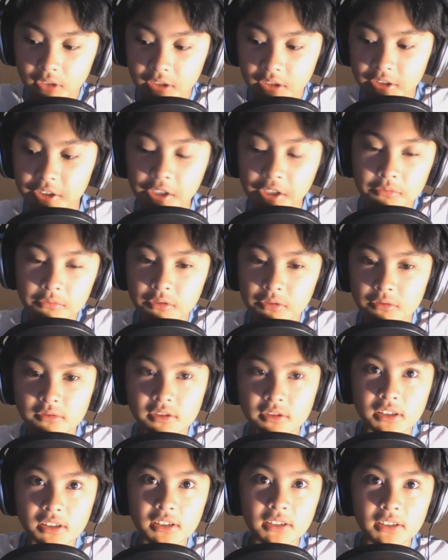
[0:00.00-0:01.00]
you know, New
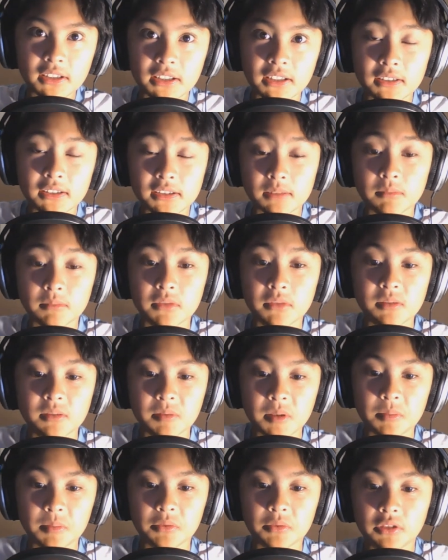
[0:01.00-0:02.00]
Zealand. Some of these
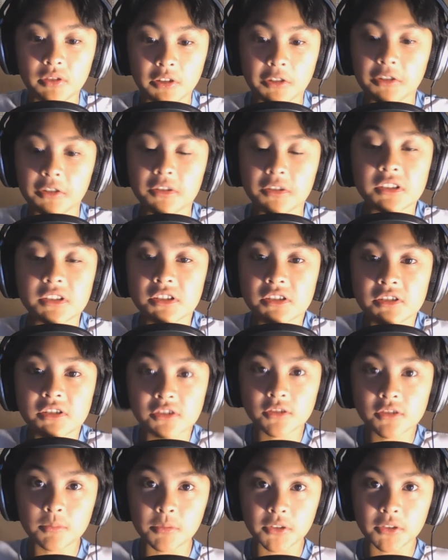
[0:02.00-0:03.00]
people, they're
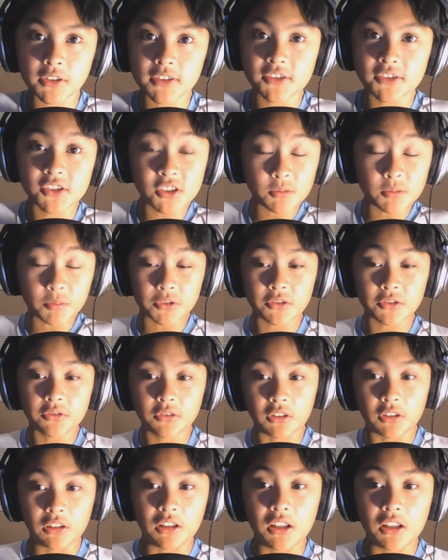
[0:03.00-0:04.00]
super. It's super
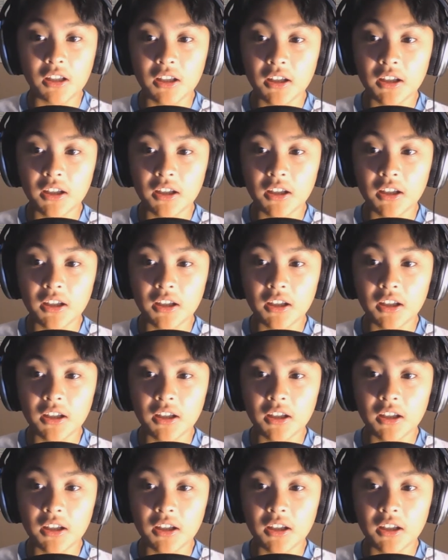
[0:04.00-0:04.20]
cool.